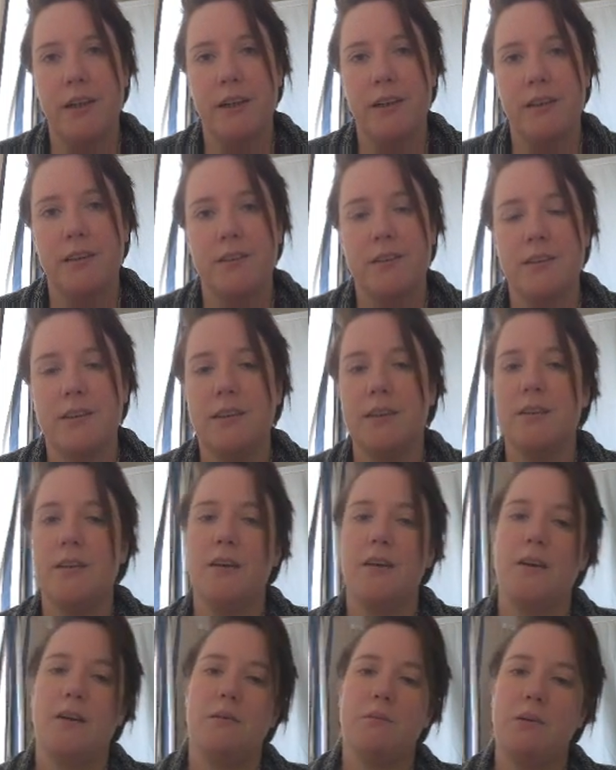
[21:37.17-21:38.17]
I can see
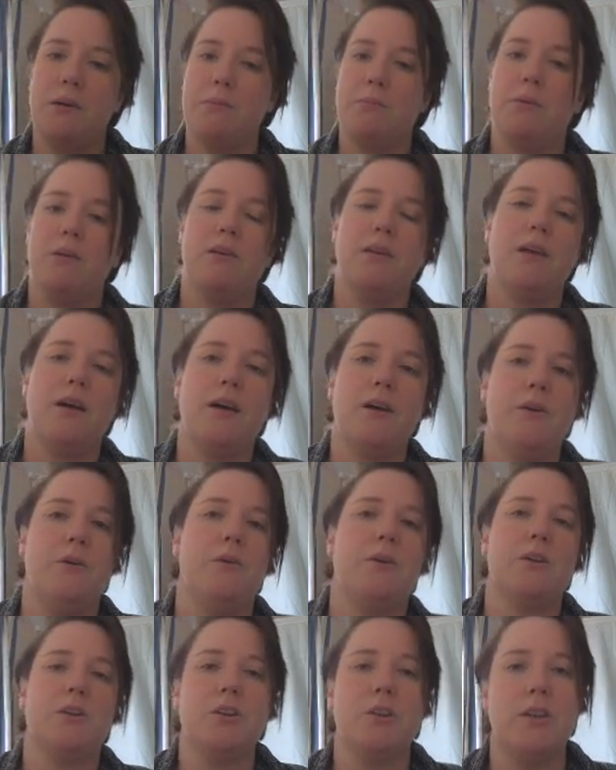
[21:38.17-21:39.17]
people who
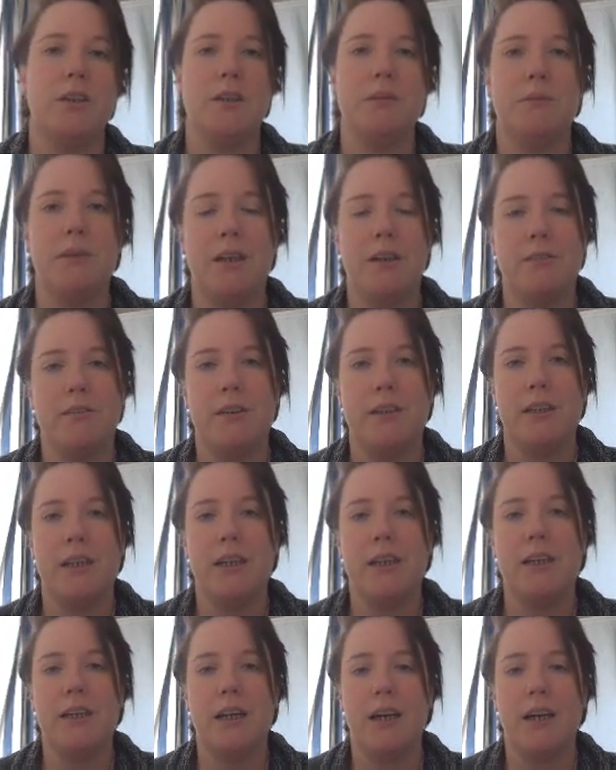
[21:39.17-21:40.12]
are joining me every day,